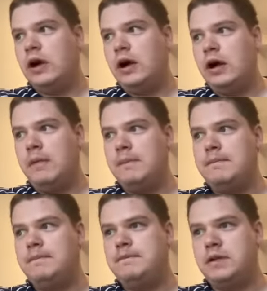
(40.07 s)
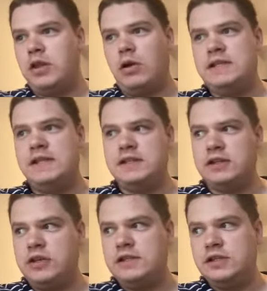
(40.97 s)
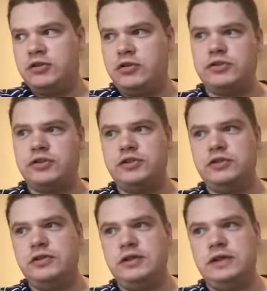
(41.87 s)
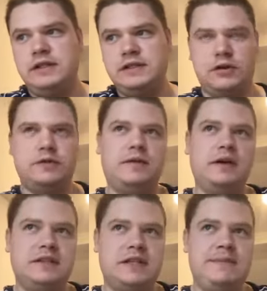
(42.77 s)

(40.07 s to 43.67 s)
But no, he's a good fighter.